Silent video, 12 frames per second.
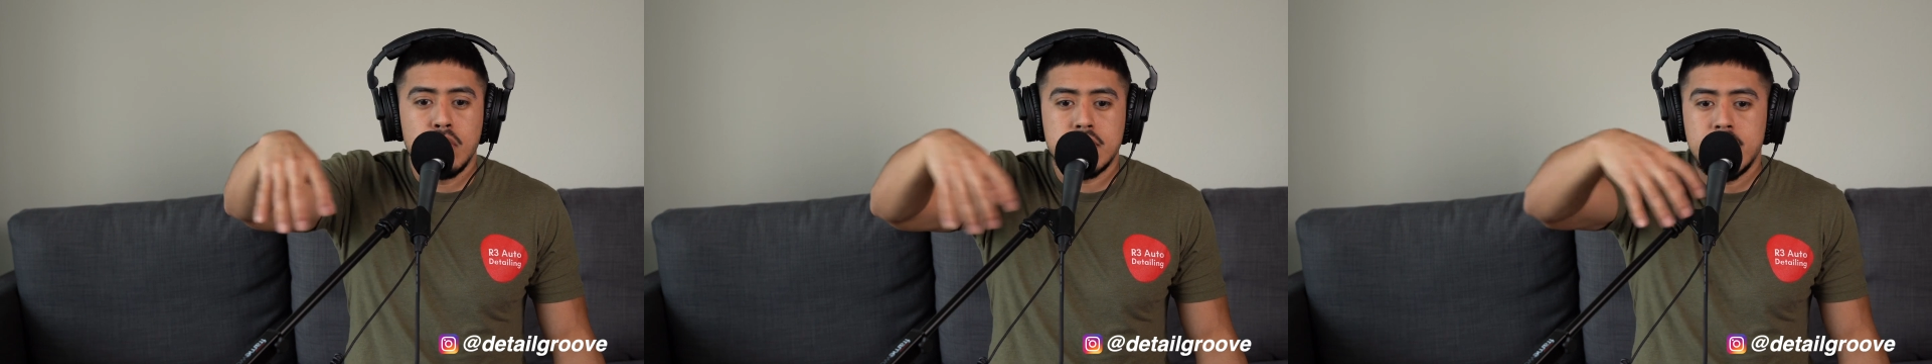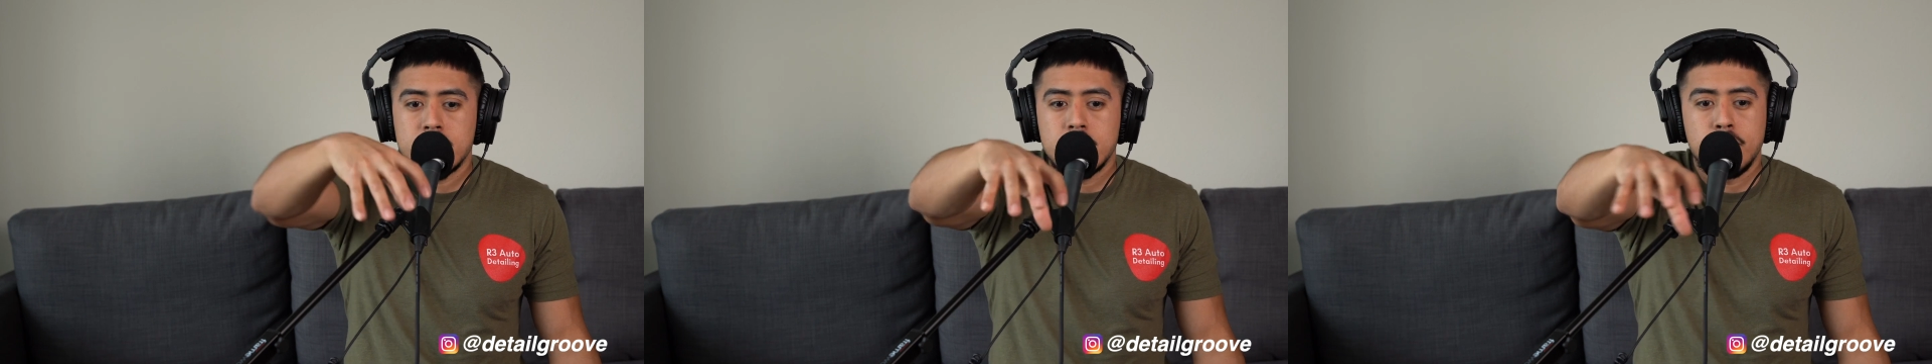
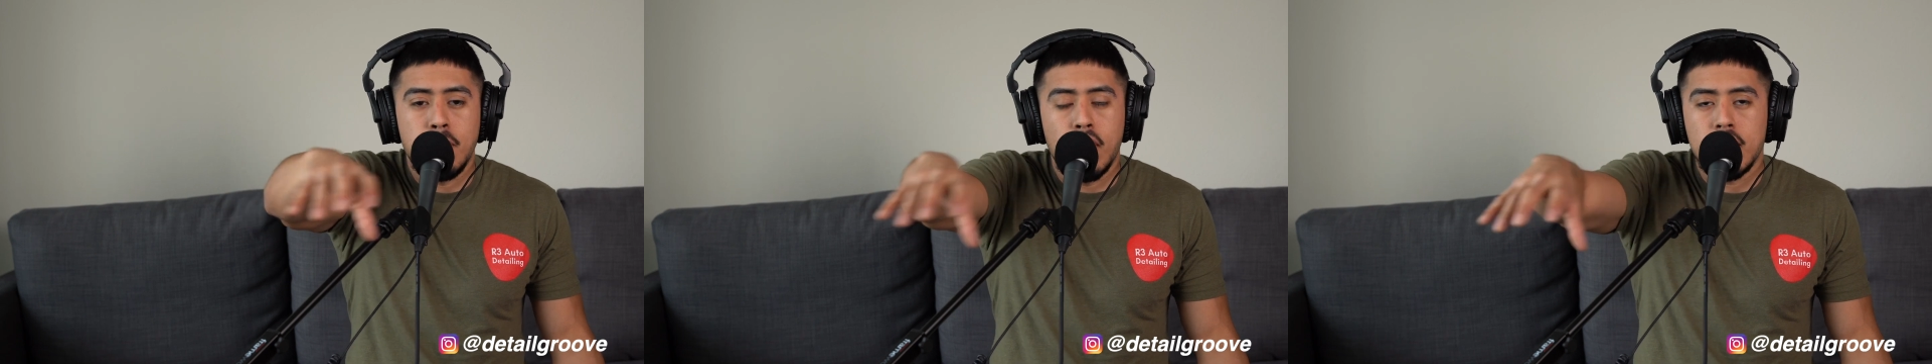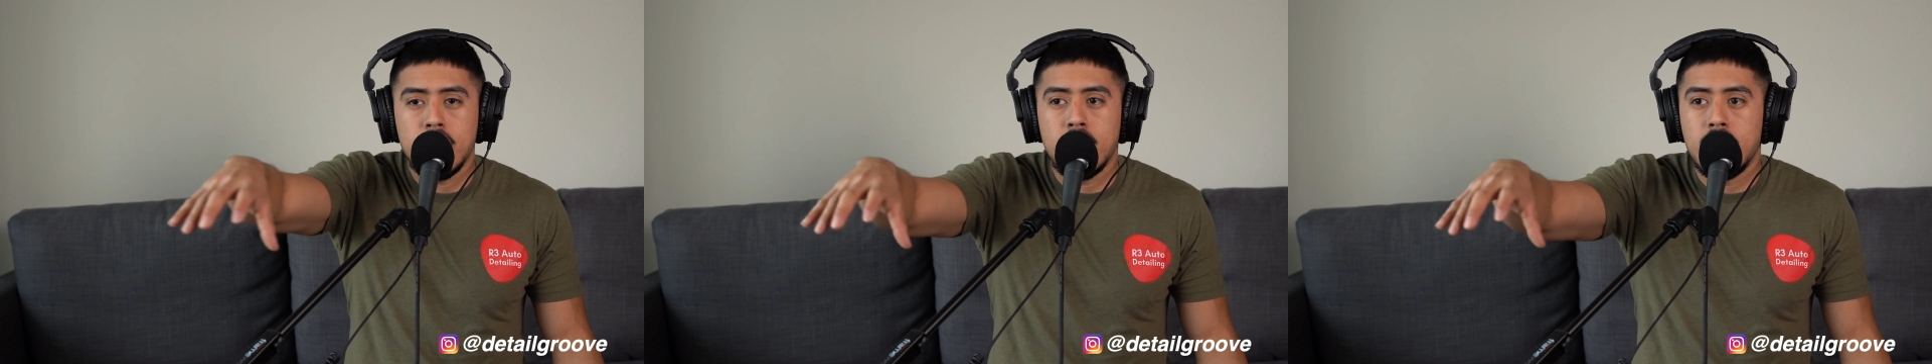section of
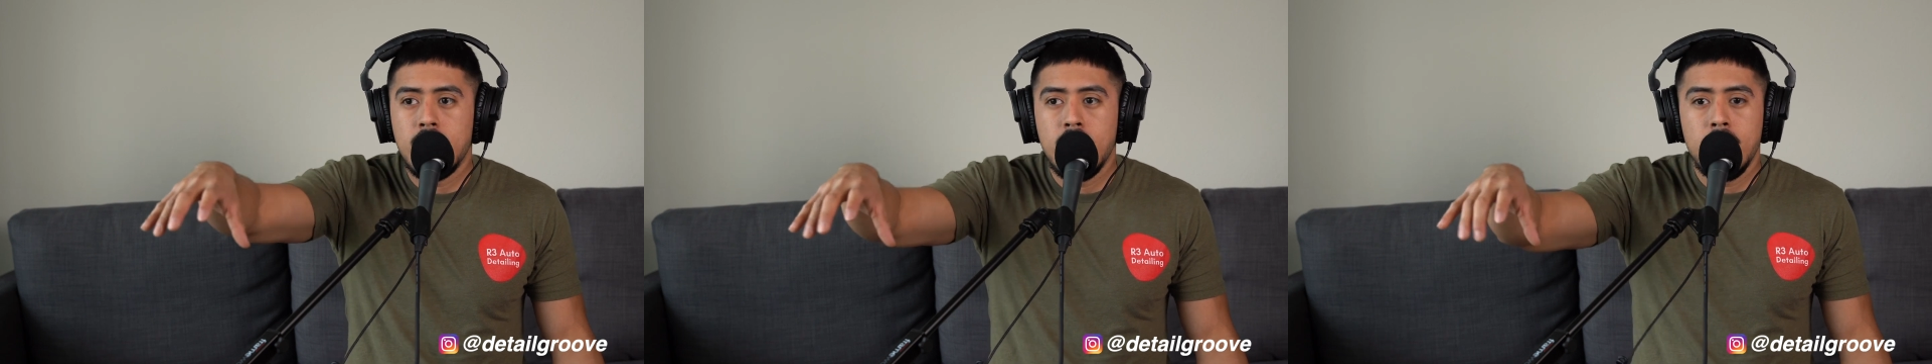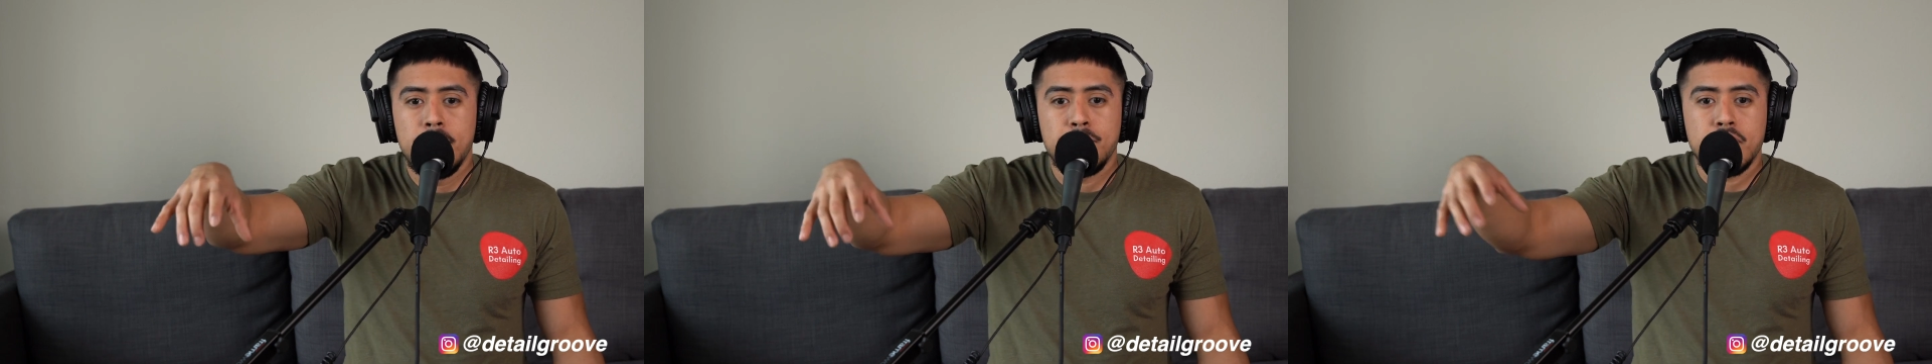parking
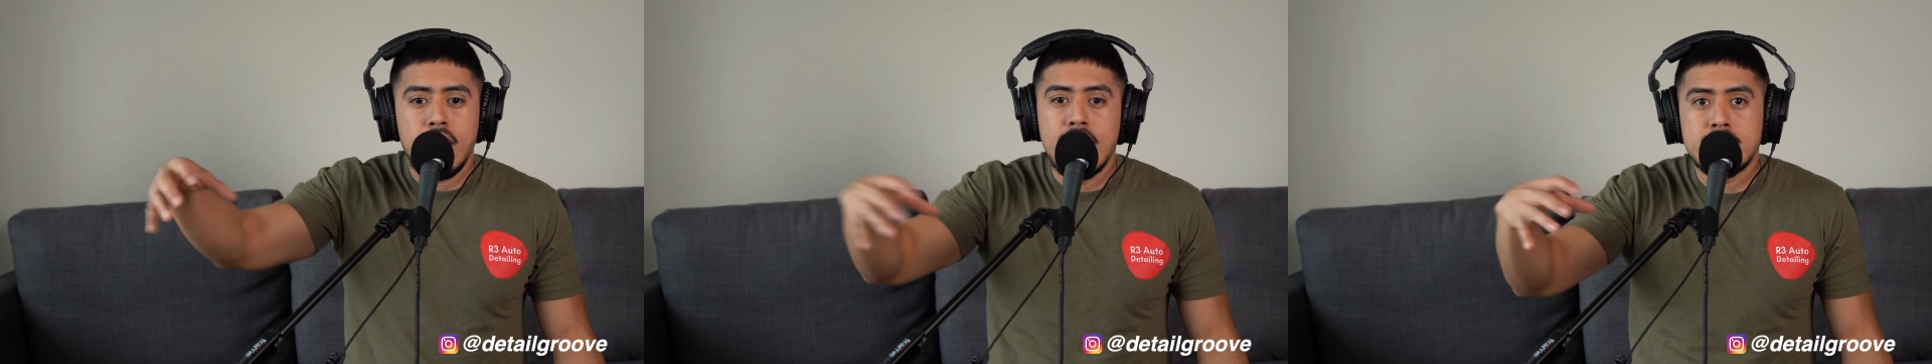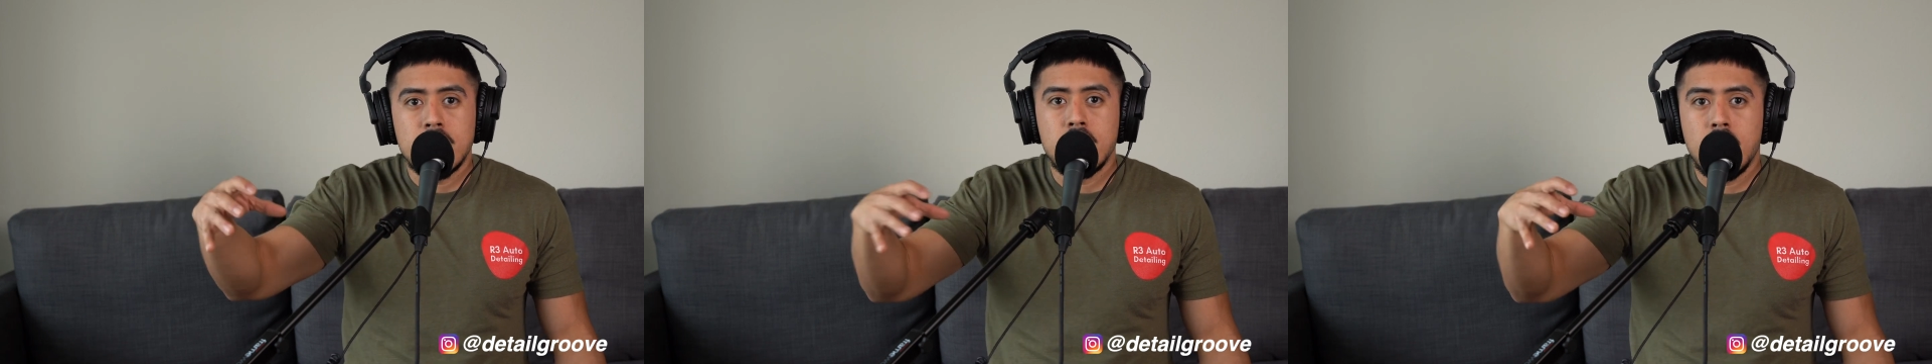
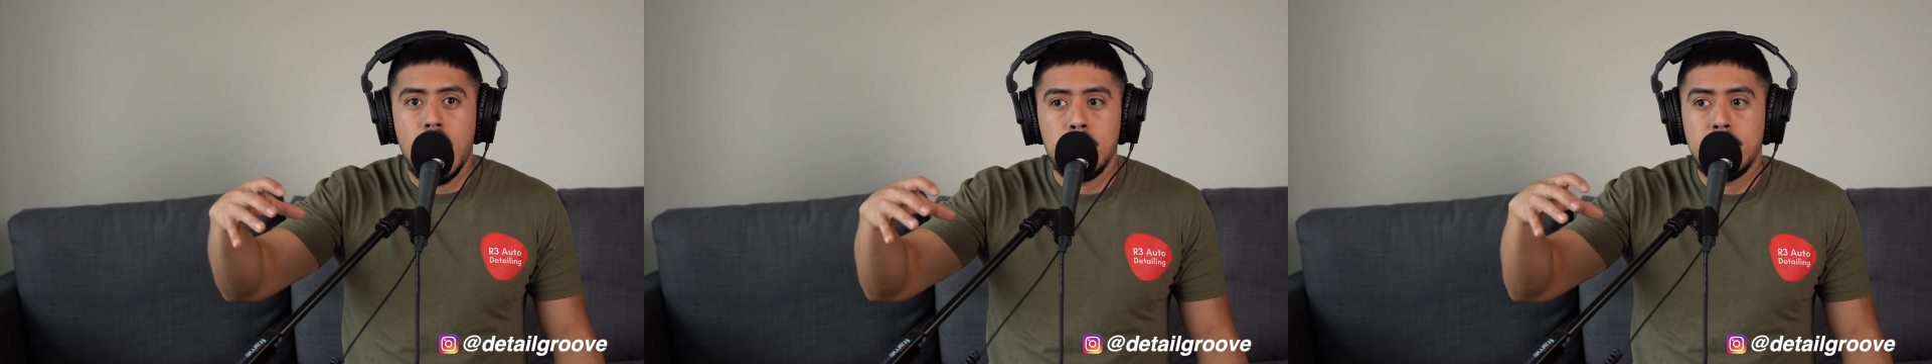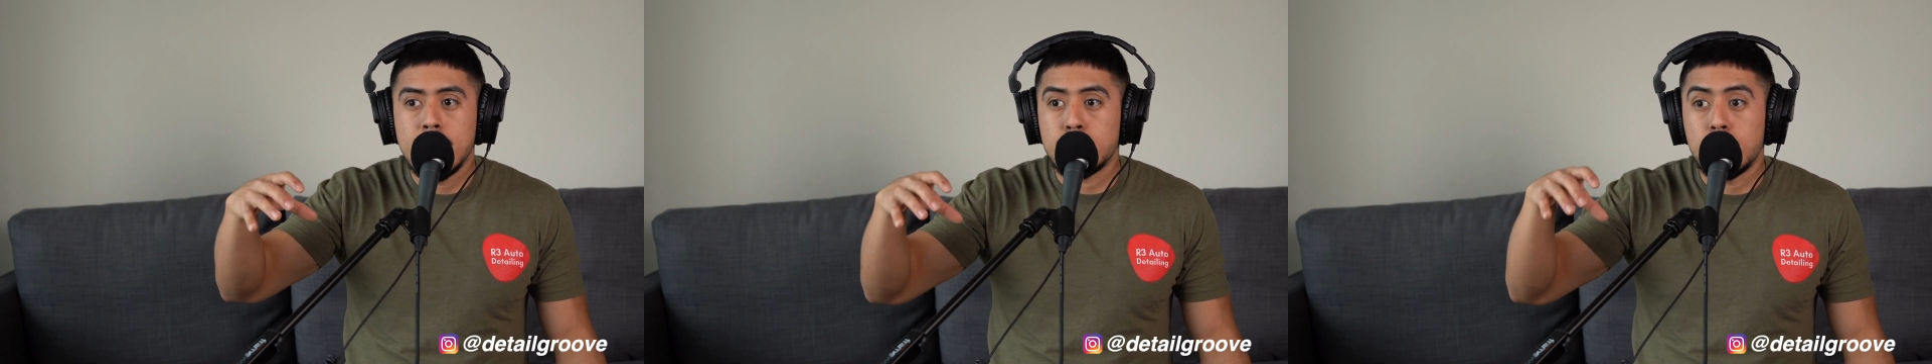inside the complex,